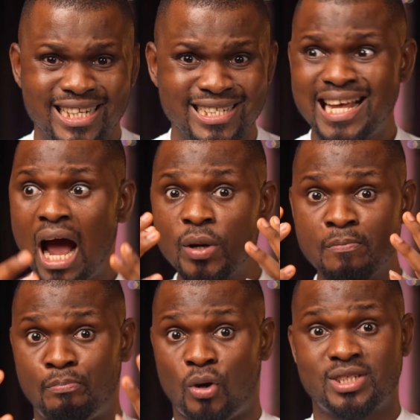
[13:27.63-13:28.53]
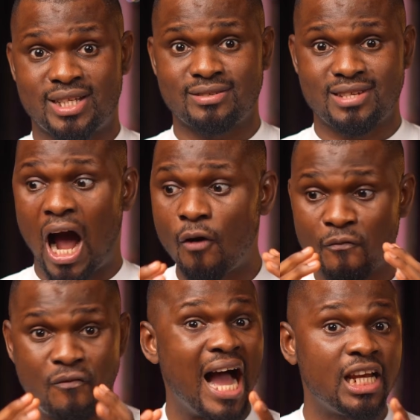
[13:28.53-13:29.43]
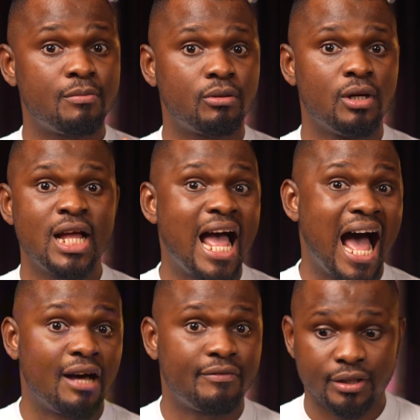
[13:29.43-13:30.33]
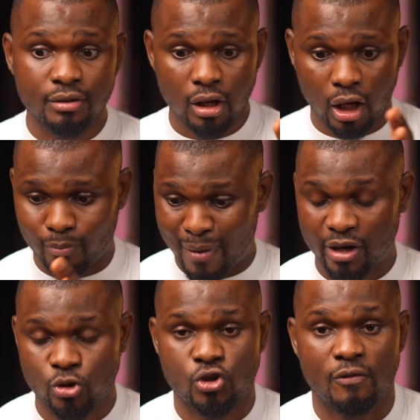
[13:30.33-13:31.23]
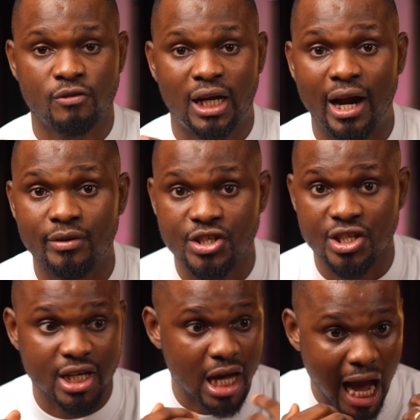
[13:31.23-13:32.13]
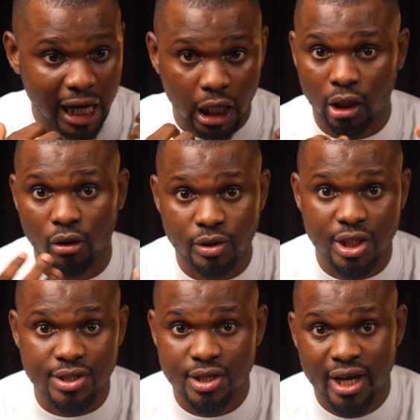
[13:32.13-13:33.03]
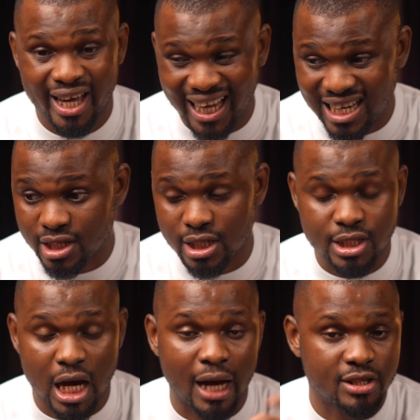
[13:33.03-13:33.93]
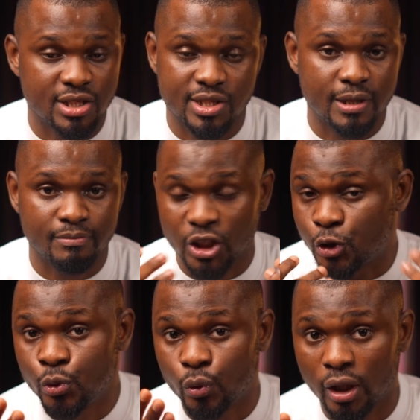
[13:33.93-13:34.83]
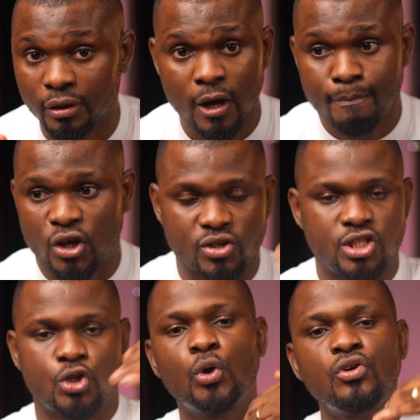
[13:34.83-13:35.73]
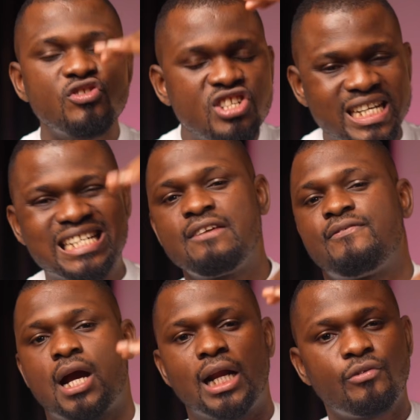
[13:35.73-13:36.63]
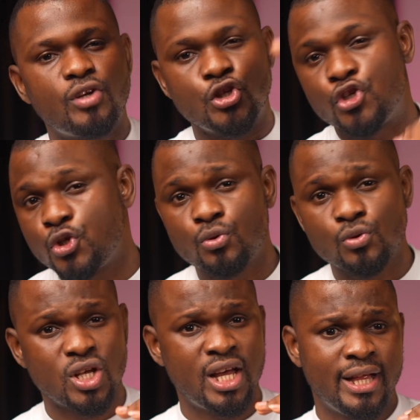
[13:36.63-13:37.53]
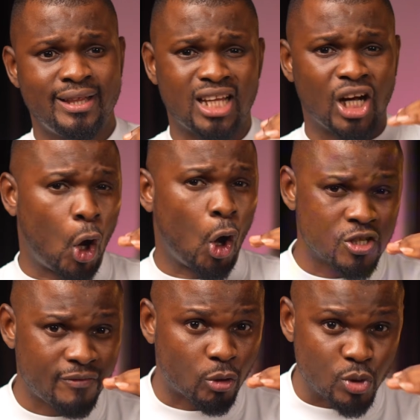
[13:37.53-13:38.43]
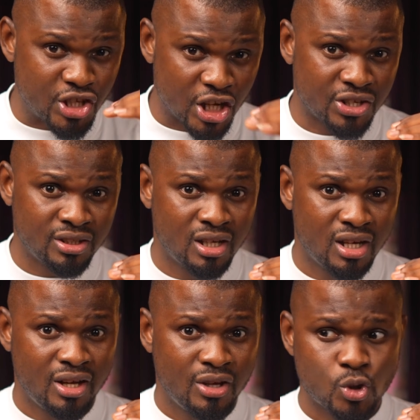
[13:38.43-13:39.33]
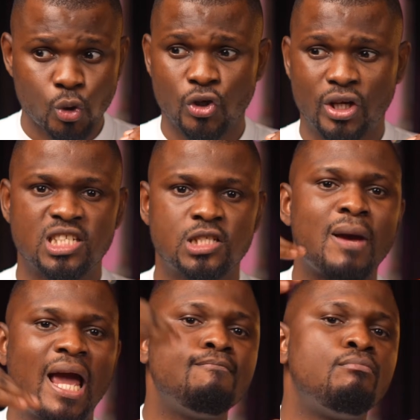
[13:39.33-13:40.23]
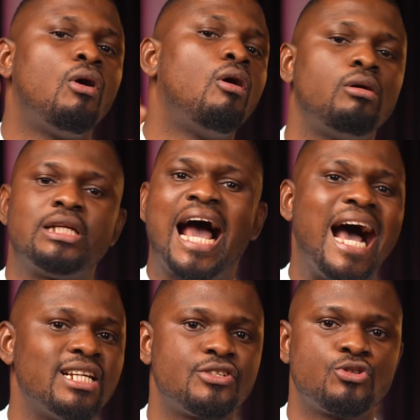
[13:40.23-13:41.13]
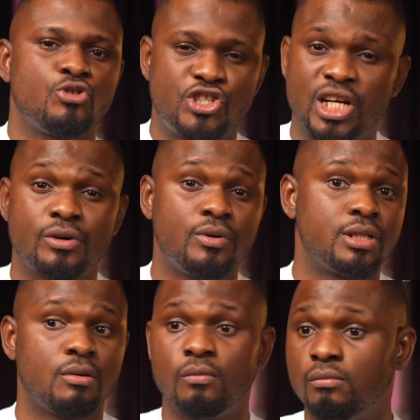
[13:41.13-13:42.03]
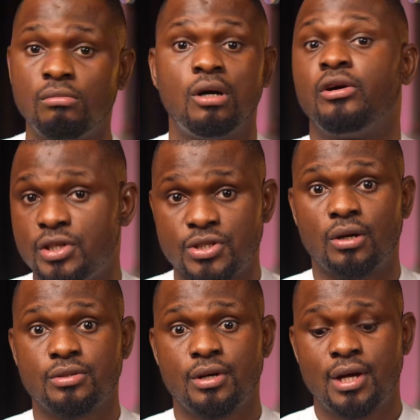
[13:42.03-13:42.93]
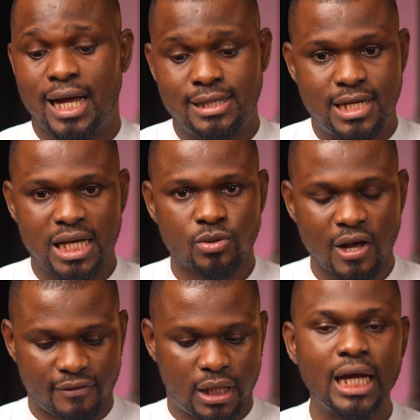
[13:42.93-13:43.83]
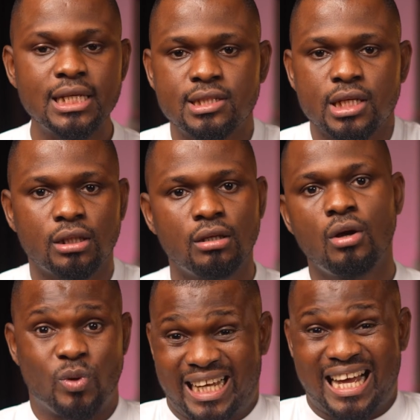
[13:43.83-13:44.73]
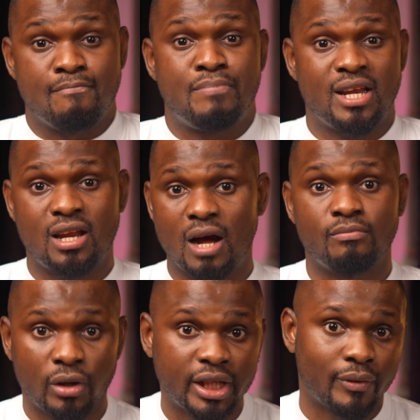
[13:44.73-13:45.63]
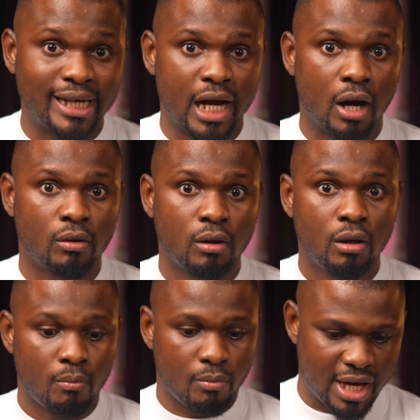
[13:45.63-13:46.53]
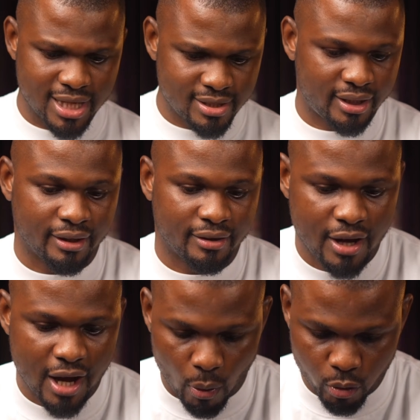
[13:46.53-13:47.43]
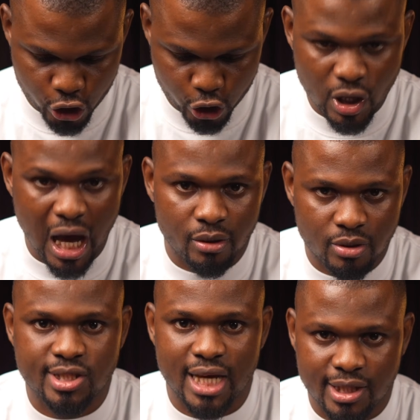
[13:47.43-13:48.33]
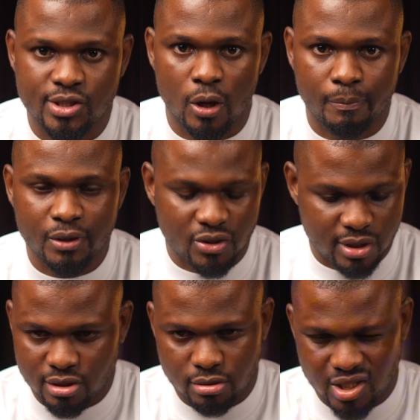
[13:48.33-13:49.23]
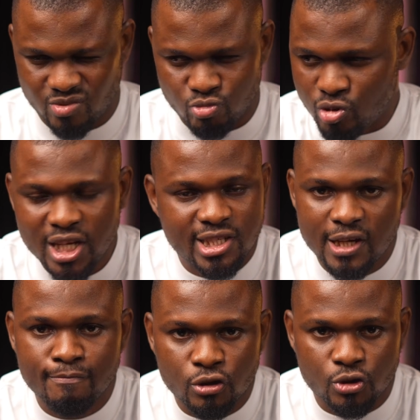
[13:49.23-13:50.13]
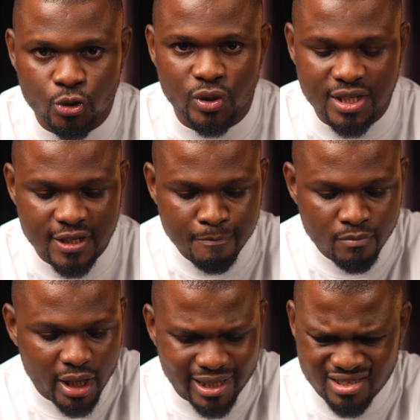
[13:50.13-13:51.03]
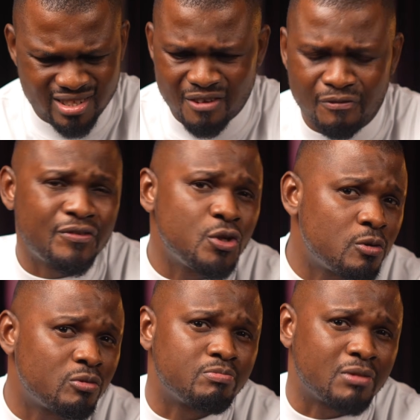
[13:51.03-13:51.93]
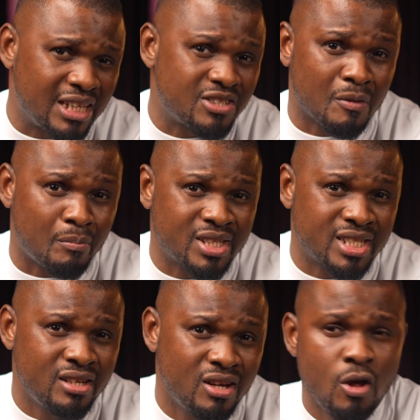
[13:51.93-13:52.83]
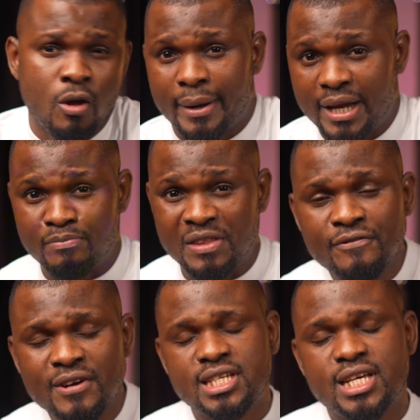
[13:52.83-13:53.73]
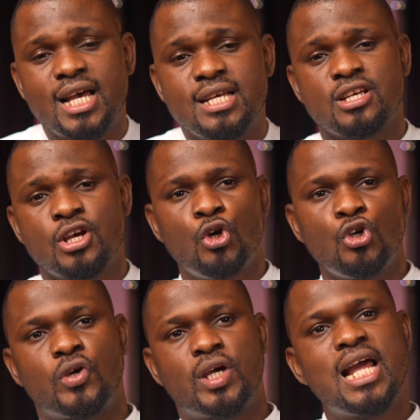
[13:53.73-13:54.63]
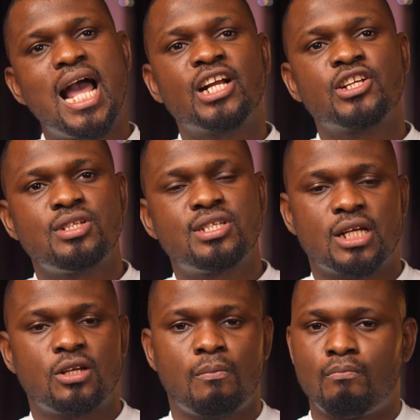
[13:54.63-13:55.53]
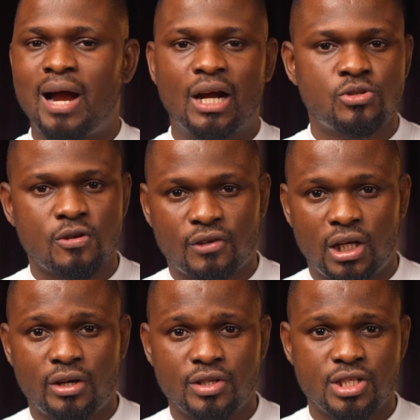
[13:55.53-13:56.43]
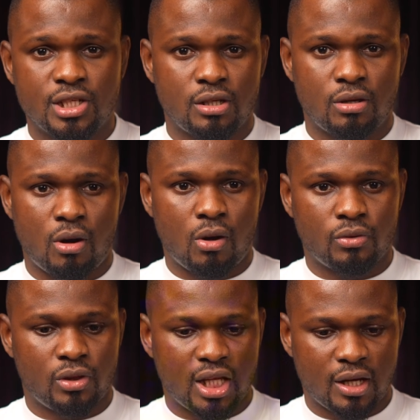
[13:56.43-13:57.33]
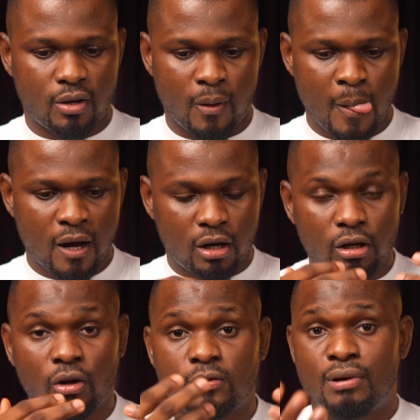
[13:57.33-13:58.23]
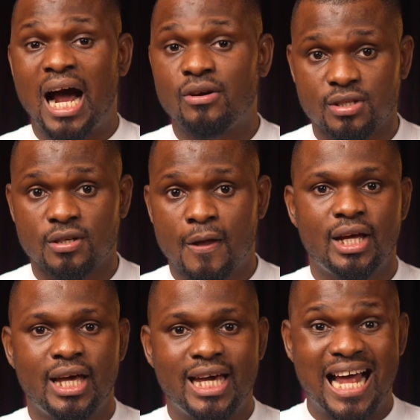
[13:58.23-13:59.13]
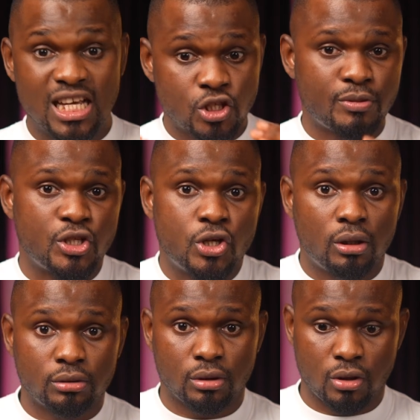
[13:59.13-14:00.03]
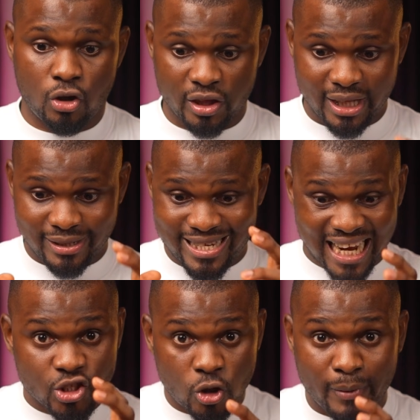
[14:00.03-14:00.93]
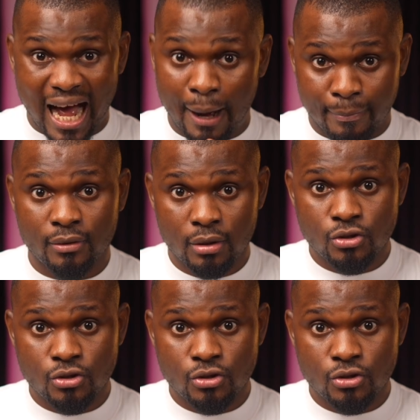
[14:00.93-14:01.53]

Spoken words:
And this is how important, how valuable having Microsoft Clarity and Claude is in the entire system that you run, because it's going to significantly reduce the cost of acquisition so you can spend more on ads to generate more result. And that's what I've clearly seen with the campaign I'm running right now. But here's the thing. I want to show you how to set this up because it's really simple to do this. It's just a few clicks of a button, but the difference here is you can actually set up Microsoft Clarity on the Claude browser. It has to be done on the desktop app.